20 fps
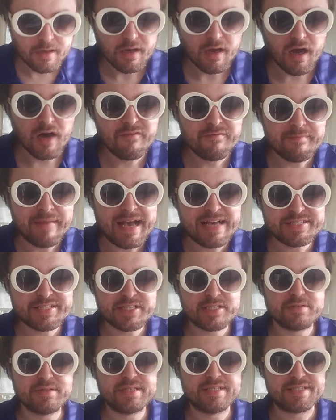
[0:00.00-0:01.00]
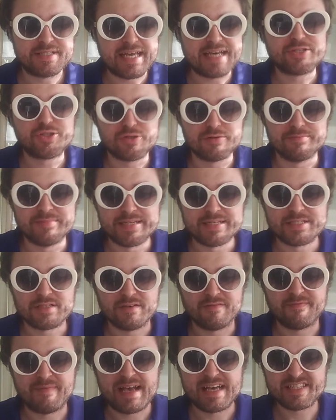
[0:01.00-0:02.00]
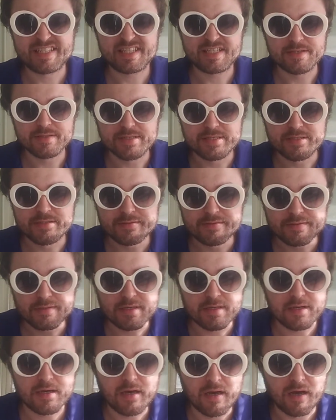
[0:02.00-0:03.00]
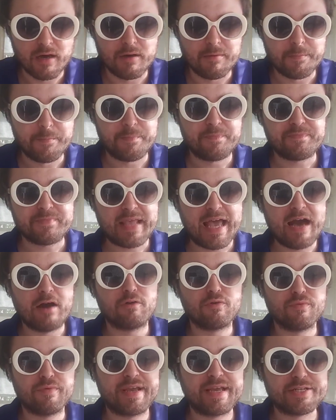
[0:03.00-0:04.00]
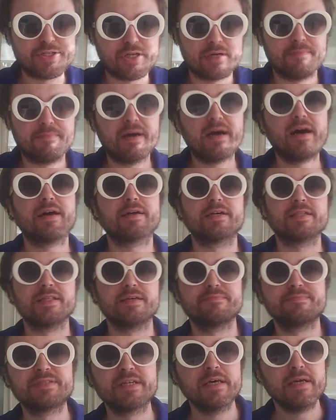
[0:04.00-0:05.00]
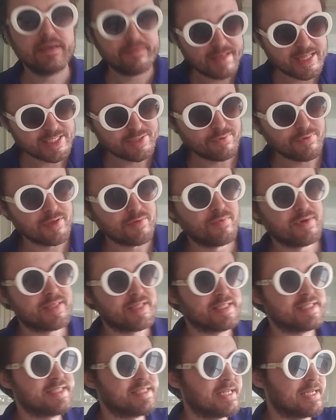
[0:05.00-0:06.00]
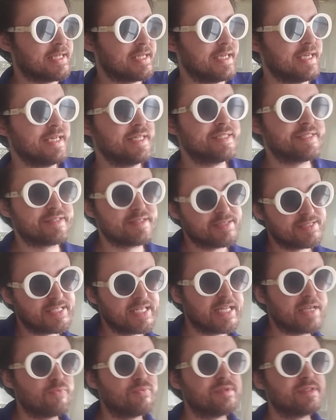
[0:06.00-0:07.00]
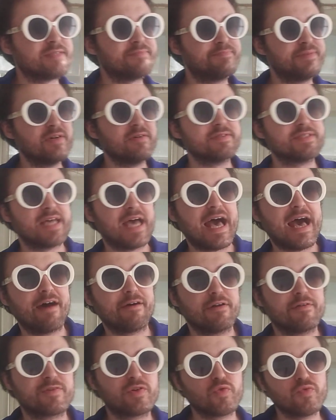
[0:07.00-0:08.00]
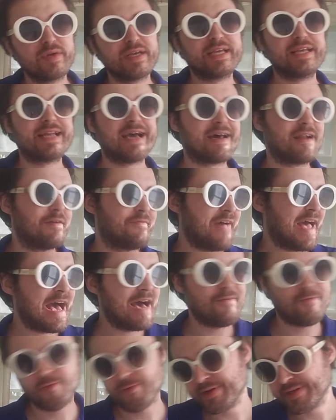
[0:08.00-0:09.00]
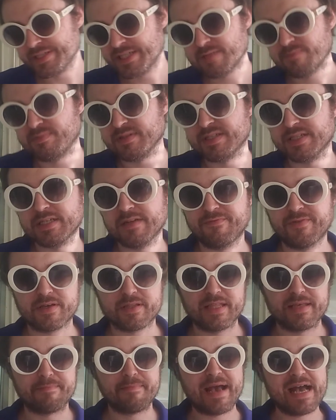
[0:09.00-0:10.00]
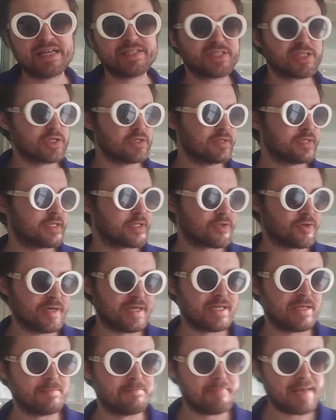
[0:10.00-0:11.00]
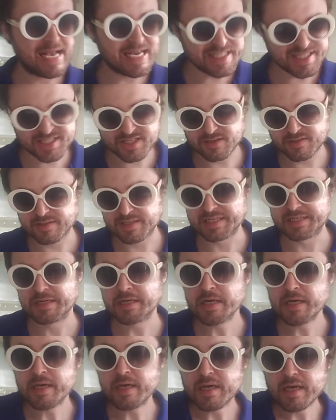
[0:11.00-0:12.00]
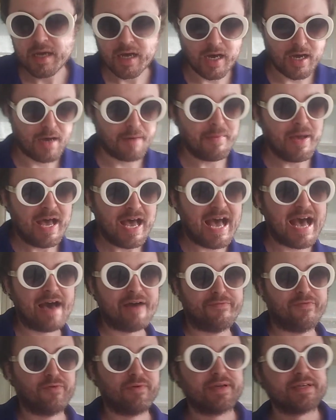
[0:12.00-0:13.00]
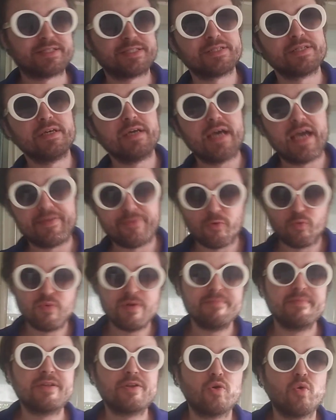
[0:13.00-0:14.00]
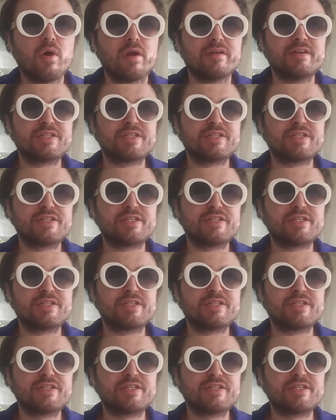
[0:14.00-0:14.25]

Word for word: of masculine detriment, of masculine um, outrage and apocalypse. That's really what the city is. The city was built out of greed, out of avarice, specifically masculine greed and masculine um, avarice. And the women who are